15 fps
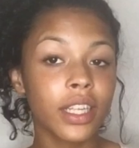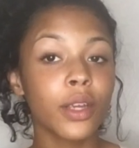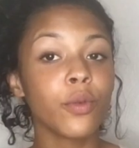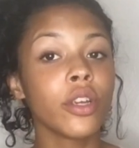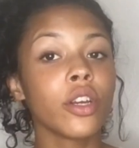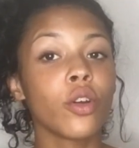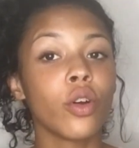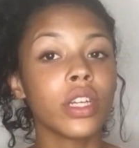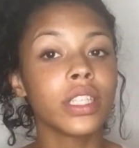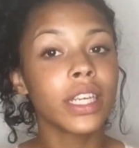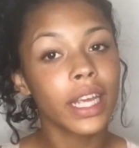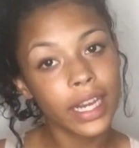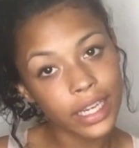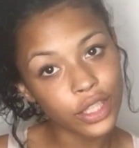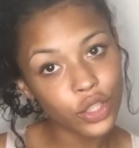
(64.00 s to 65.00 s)
thing we're going to
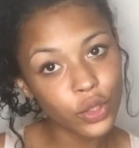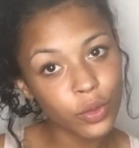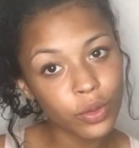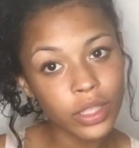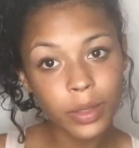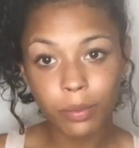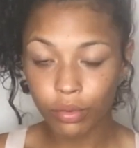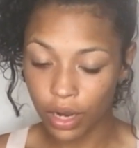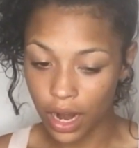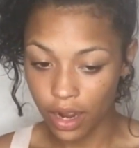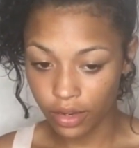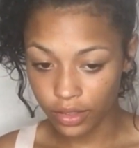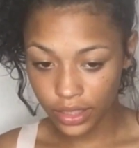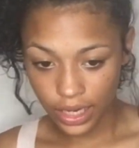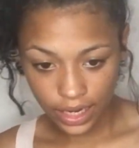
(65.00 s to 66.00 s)
get into is
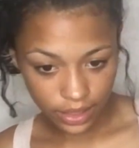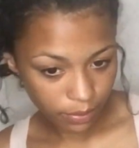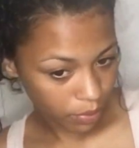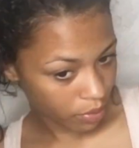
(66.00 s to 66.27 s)
brows. I have to